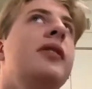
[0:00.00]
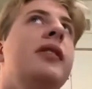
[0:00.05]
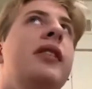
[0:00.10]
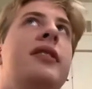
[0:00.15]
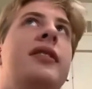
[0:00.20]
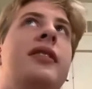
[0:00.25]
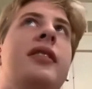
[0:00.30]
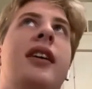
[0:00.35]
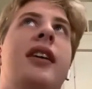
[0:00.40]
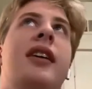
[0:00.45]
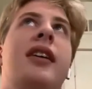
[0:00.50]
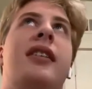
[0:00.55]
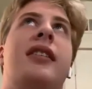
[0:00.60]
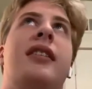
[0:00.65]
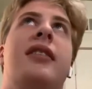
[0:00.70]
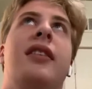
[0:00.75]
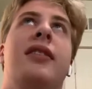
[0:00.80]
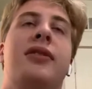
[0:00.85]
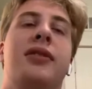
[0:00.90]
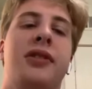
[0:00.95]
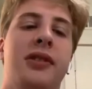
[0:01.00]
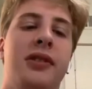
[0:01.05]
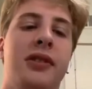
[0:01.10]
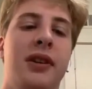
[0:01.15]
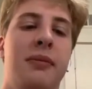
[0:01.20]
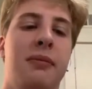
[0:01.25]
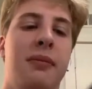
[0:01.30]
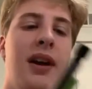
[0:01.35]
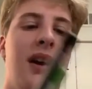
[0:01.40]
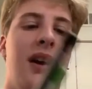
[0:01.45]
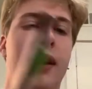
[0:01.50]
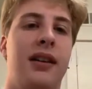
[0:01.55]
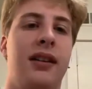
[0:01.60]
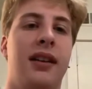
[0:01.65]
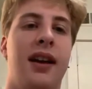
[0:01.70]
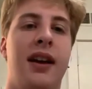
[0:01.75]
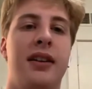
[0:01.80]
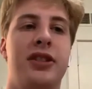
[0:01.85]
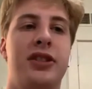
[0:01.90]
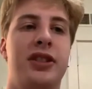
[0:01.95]
this like this girl in my
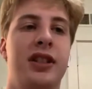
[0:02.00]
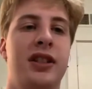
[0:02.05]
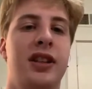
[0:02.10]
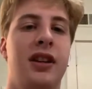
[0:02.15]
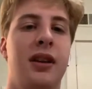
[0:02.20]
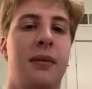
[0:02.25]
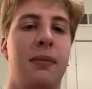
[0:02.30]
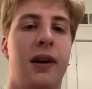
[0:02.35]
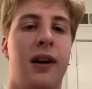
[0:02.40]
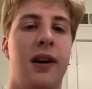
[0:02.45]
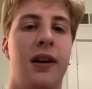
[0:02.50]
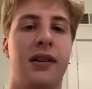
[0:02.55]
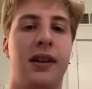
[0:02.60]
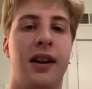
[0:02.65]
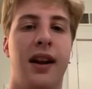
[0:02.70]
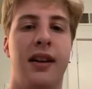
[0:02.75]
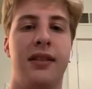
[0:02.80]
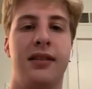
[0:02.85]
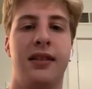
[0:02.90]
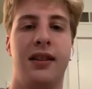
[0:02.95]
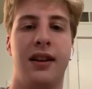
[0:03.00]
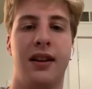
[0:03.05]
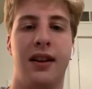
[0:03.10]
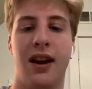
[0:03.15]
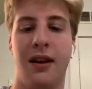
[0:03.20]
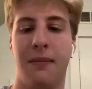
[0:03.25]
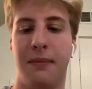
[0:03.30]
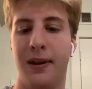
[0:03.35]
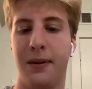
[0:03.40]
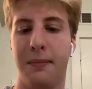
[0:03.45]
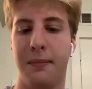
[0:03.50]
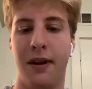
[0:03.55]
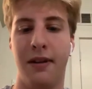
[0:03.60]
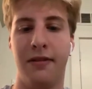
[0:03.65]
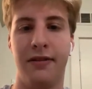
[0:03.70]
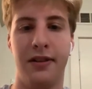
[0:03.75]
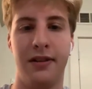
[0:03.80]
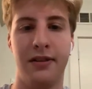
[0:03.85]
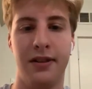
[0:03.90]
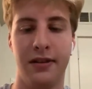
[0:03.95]
class, she did a podcast and like had me and my
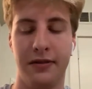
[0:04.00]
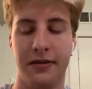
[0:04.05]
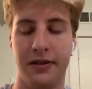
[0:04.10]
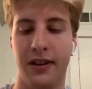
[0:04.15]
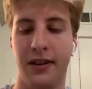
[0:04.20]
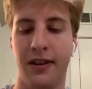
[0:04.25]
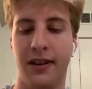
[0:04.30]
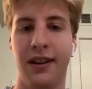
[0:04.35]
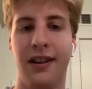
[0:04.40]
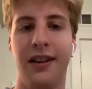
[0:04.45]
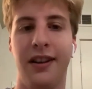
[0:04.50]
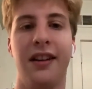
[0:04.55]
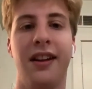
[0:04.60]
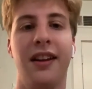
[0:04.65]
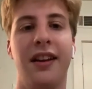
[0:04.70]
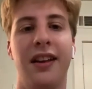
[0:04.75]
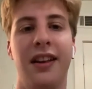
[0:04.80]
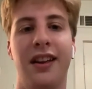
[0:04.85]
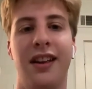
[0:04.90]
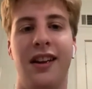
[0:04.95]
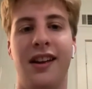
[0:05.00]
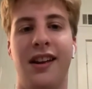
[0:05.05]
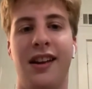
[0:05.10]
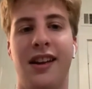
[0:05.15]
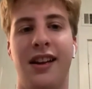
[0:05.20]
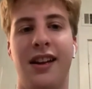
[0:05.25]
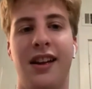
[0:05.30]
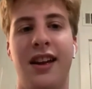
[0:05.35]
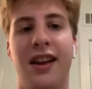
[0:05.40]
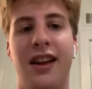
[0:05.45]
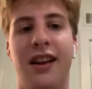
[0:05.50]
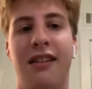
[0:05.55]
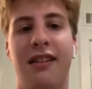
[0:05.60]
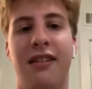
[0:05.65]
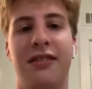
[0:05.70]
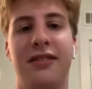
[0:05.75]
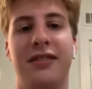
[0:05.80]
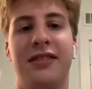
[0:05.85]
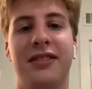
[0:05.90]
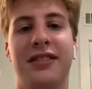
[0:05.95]
friend Tiffany on it.
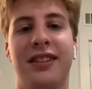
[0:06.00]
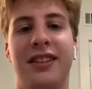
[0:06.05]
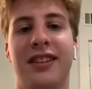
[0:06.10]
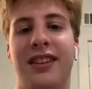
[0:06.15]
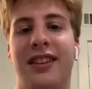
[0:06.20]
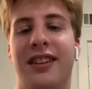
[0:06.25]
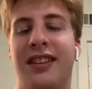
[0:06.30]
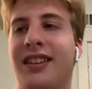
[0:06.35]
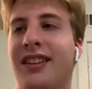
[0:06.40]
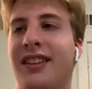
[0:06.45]
And Can we got Tiffany